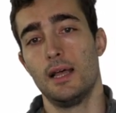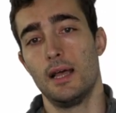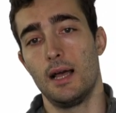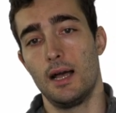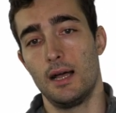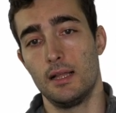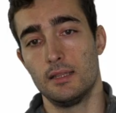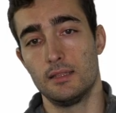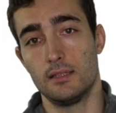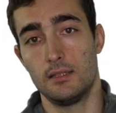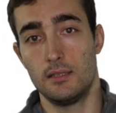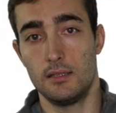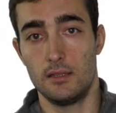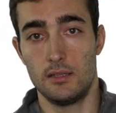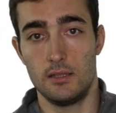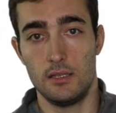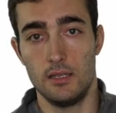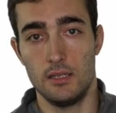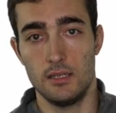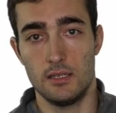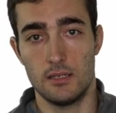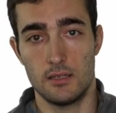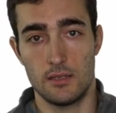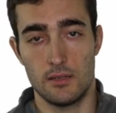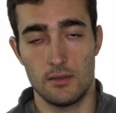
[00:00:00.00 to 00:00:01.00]
And
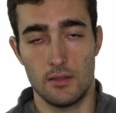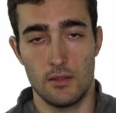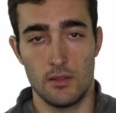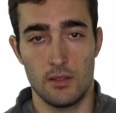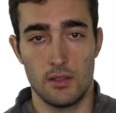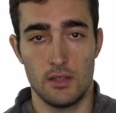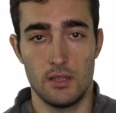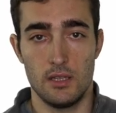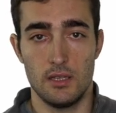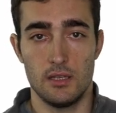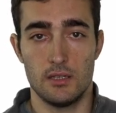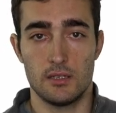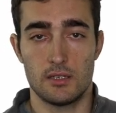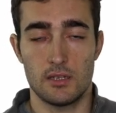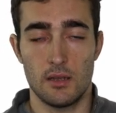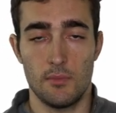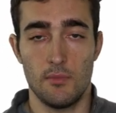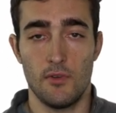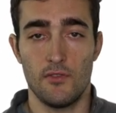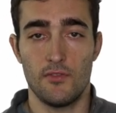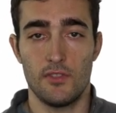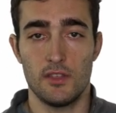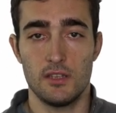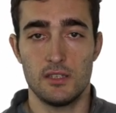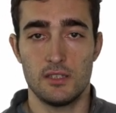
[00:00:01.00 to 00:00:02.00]
some
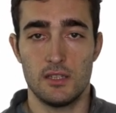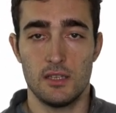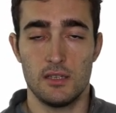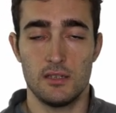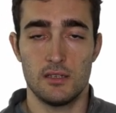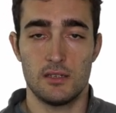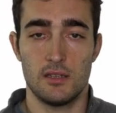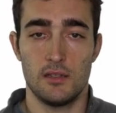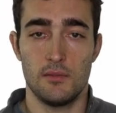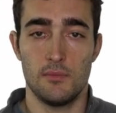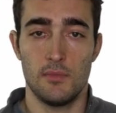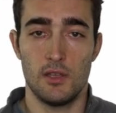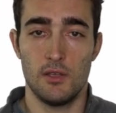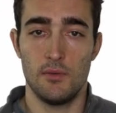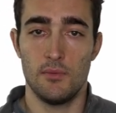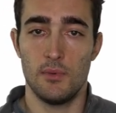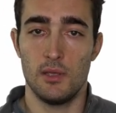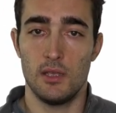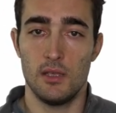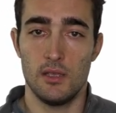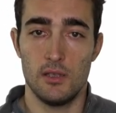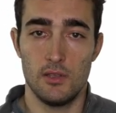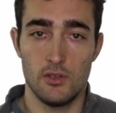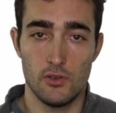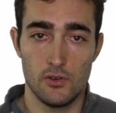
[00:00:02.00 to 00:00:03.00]
of these things, it may be
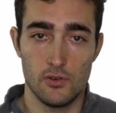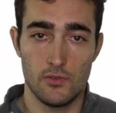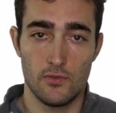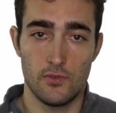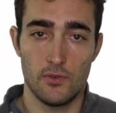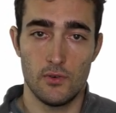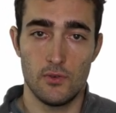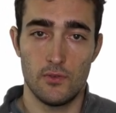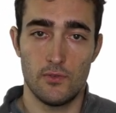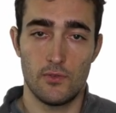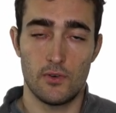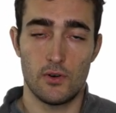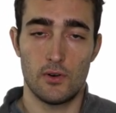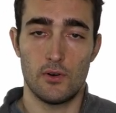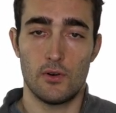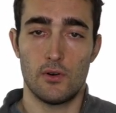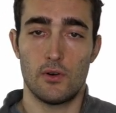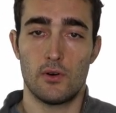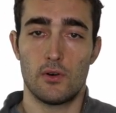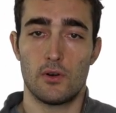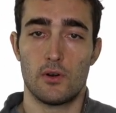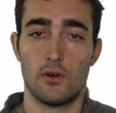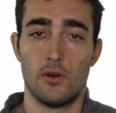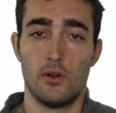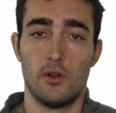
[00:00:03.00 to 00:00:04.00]
useful
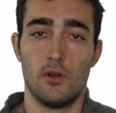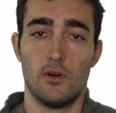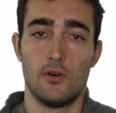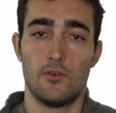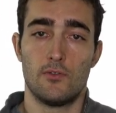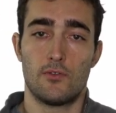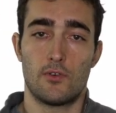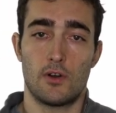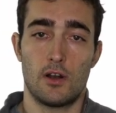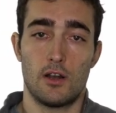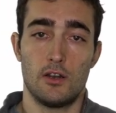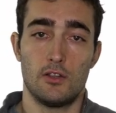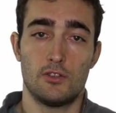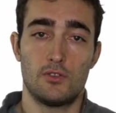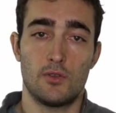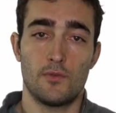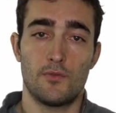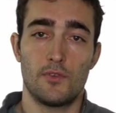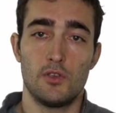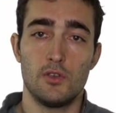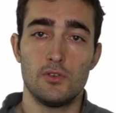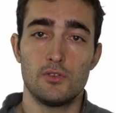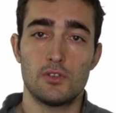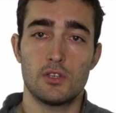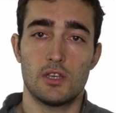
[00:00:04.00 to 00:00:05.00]
for a lot of
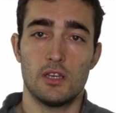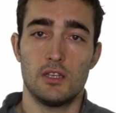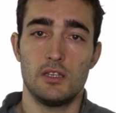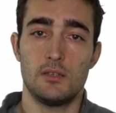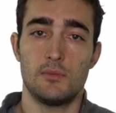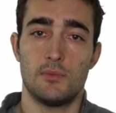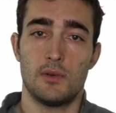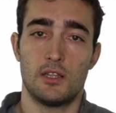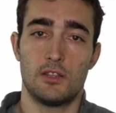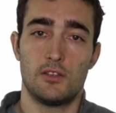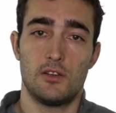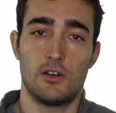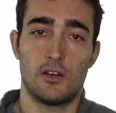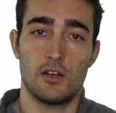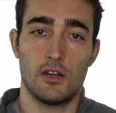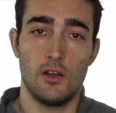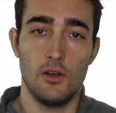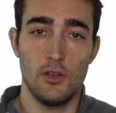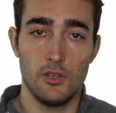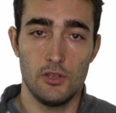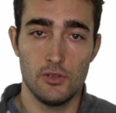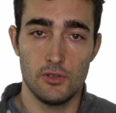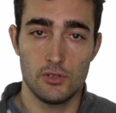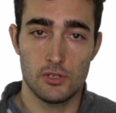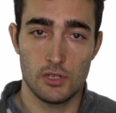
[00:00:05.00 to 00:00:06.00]
use cases, but there are
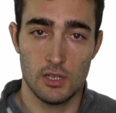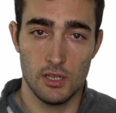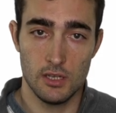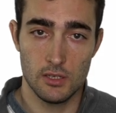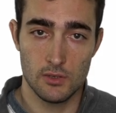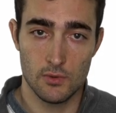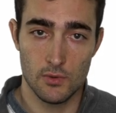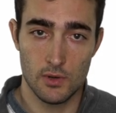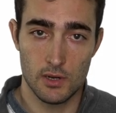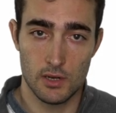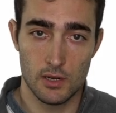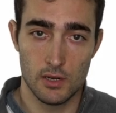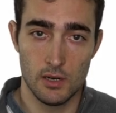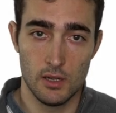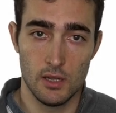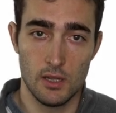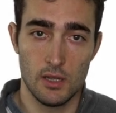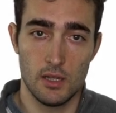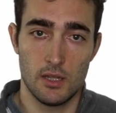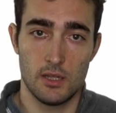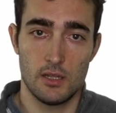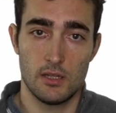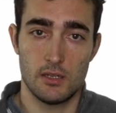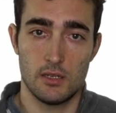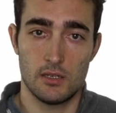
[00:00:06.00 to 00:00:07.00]
use cases where
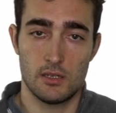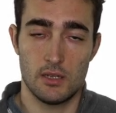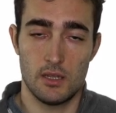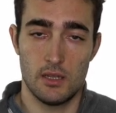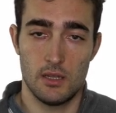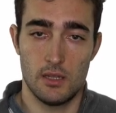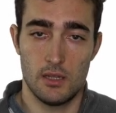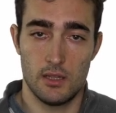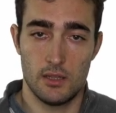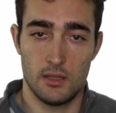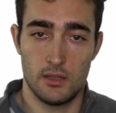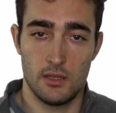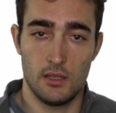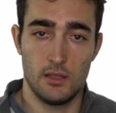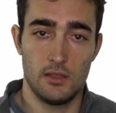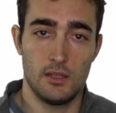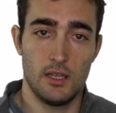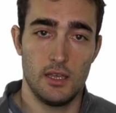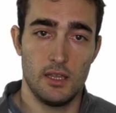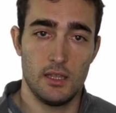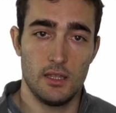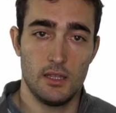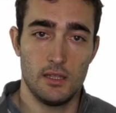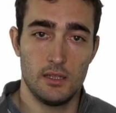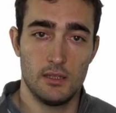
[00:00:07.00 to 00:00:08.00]

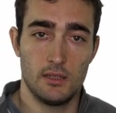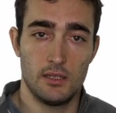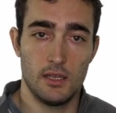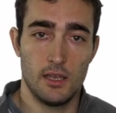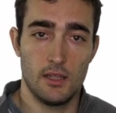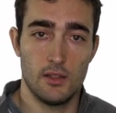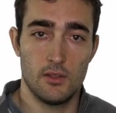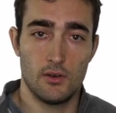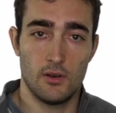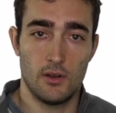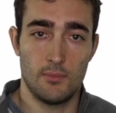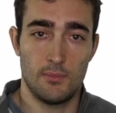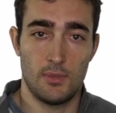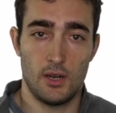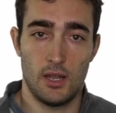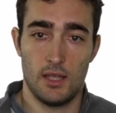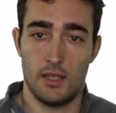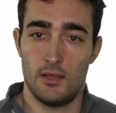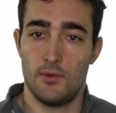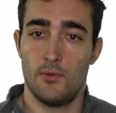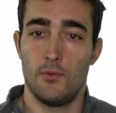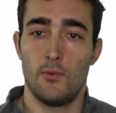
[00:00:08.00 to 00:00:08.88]
they don't apply.